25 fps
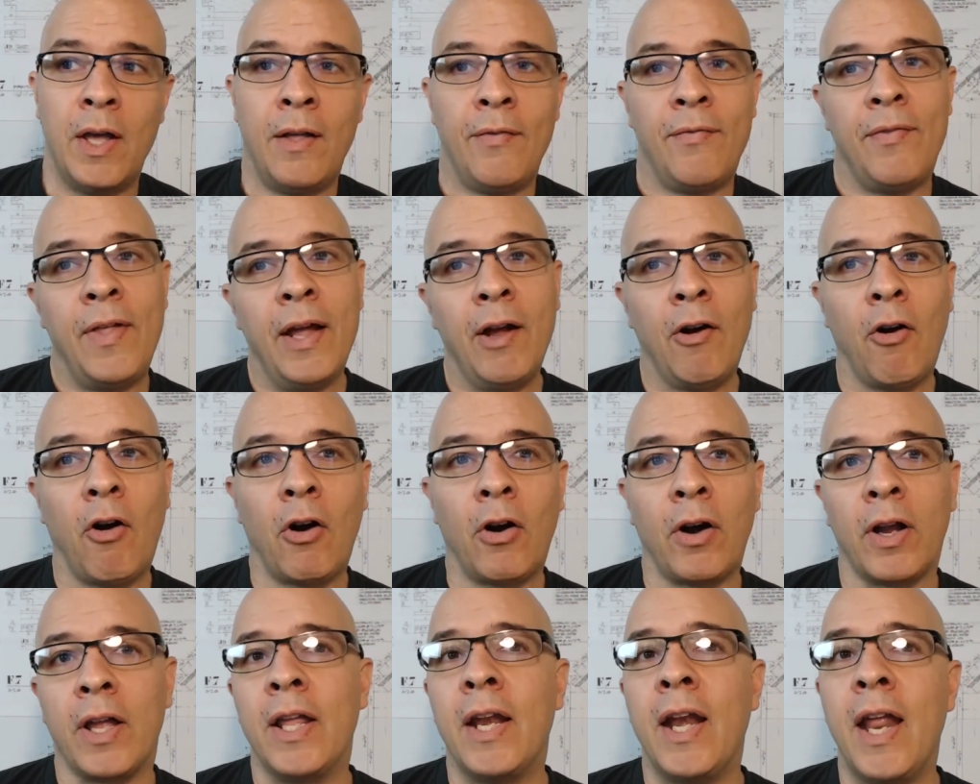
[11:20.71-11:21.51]
they
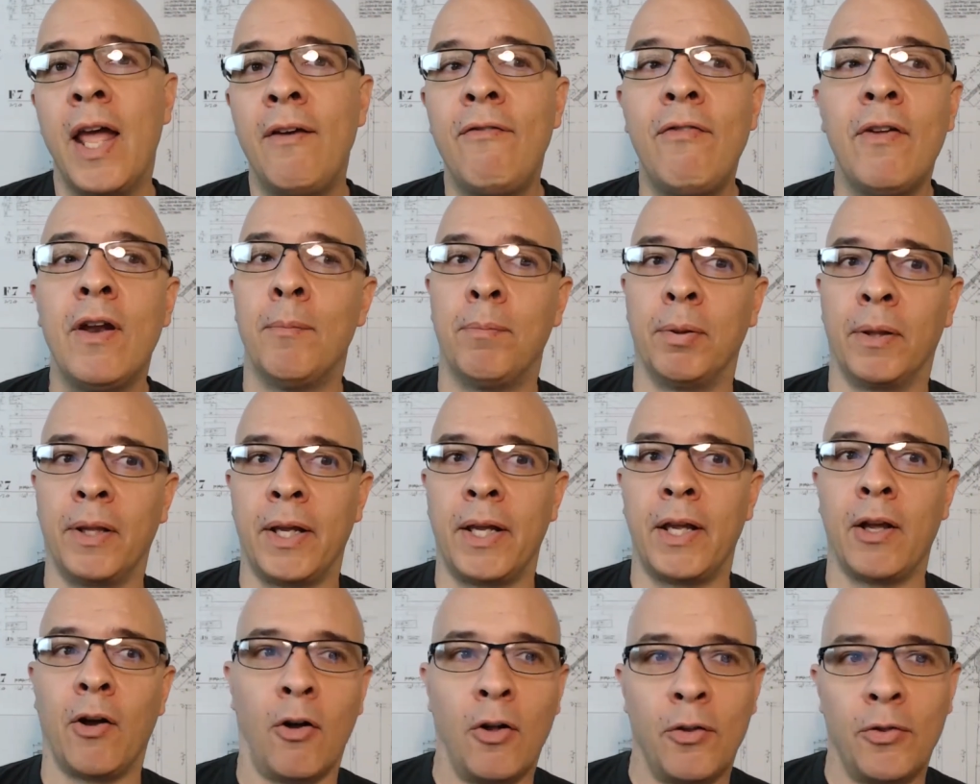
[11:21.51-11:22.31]
are
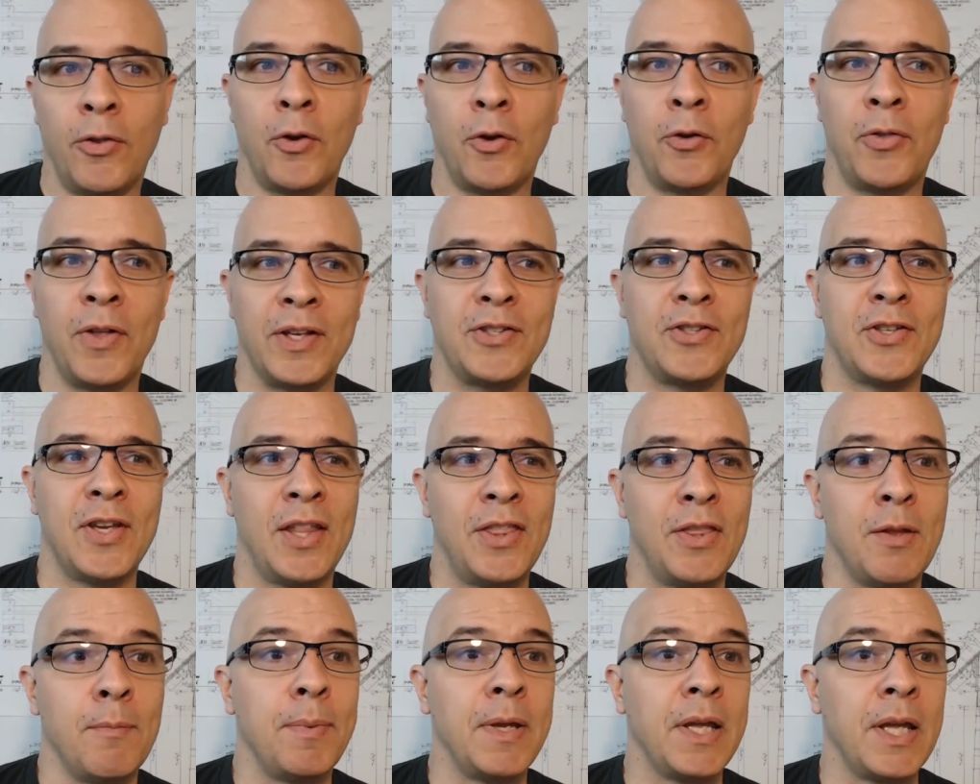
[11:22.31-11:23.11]
inevitably, although they
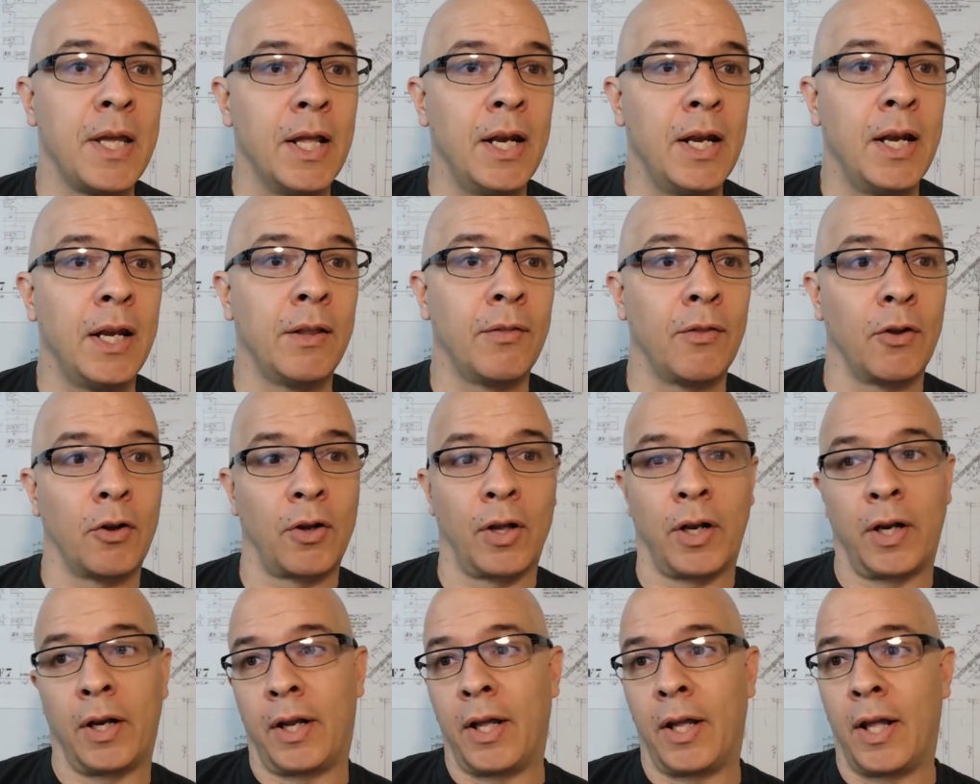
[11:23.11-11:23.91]
said in the beginning they're
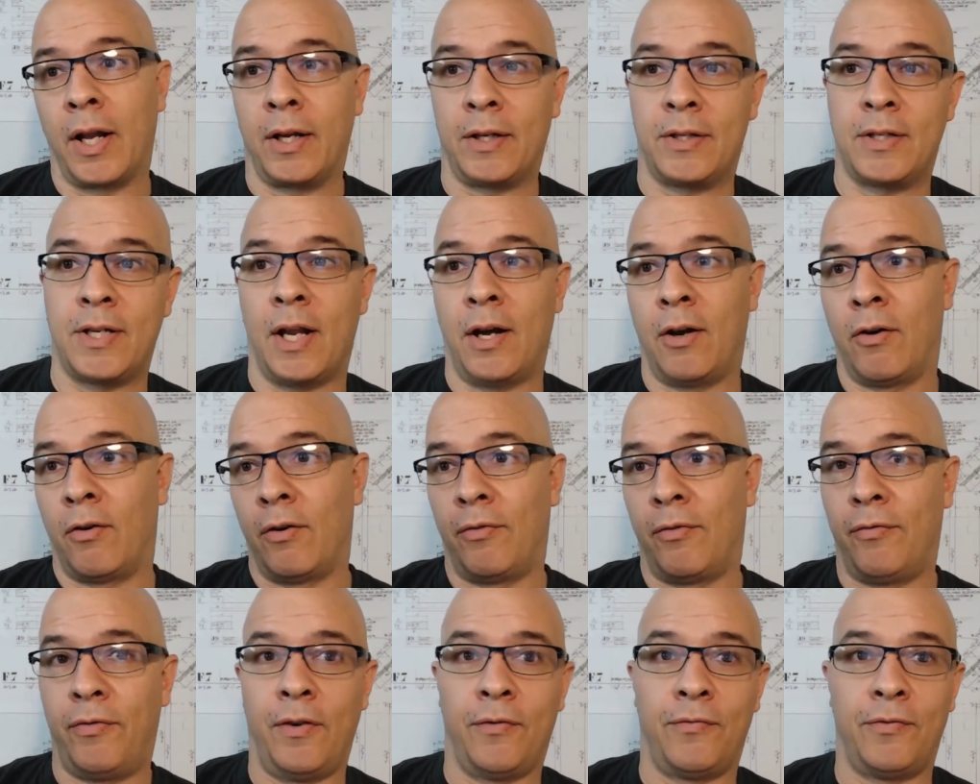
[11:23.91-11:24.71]
going to get a 10 or
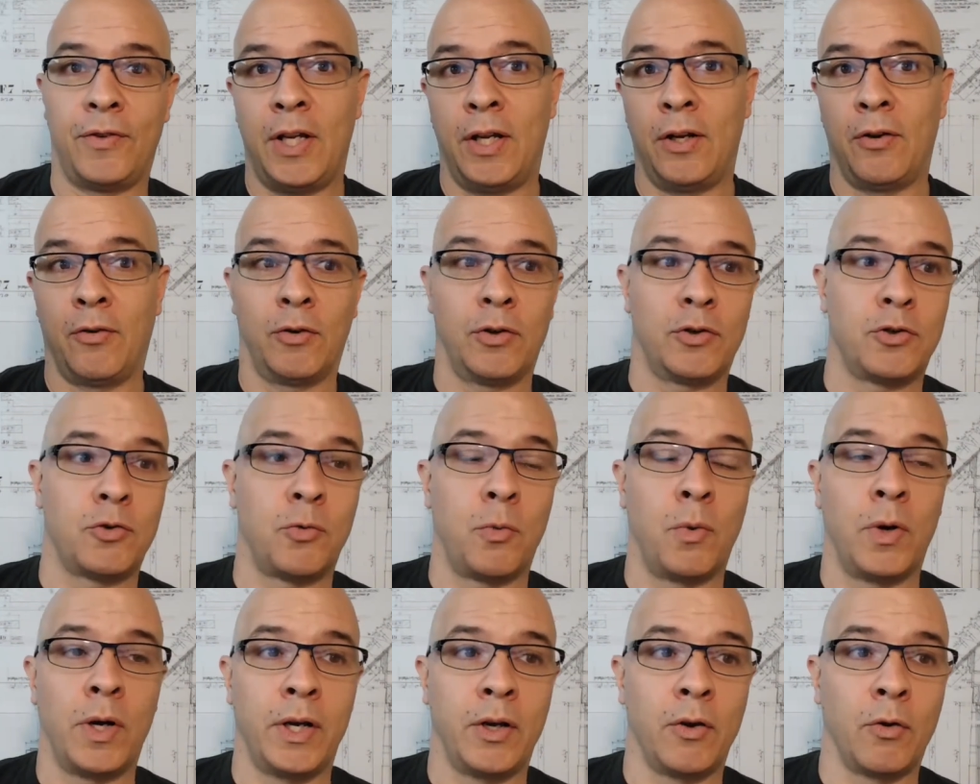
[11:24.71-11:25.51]
a 15 or a
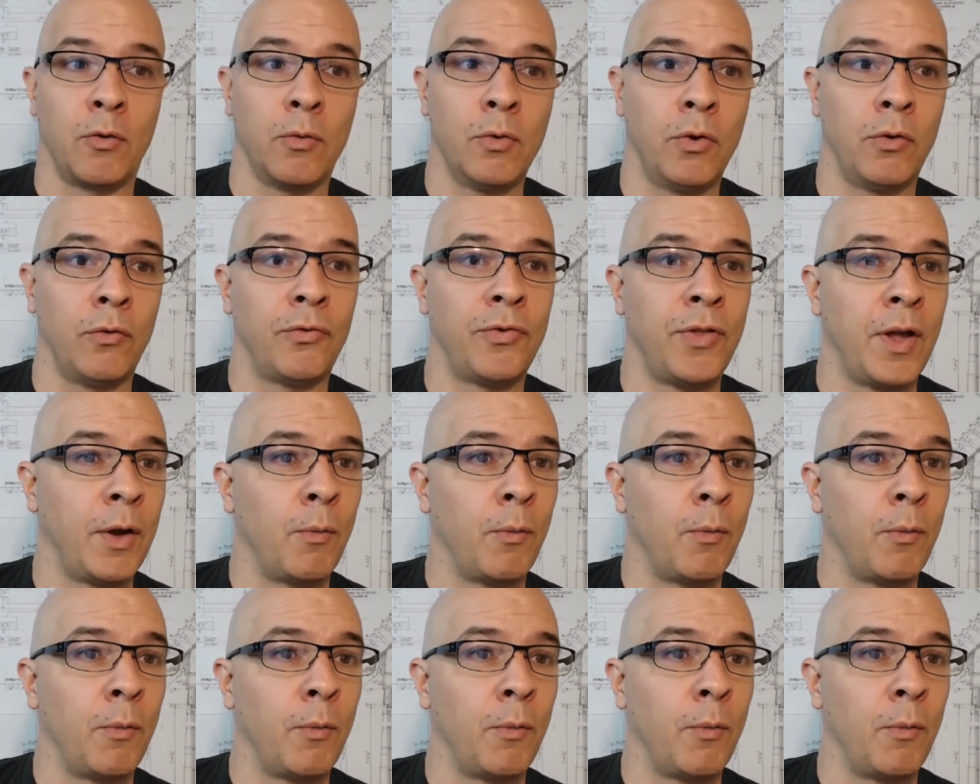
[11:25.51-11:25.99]
20-year roof,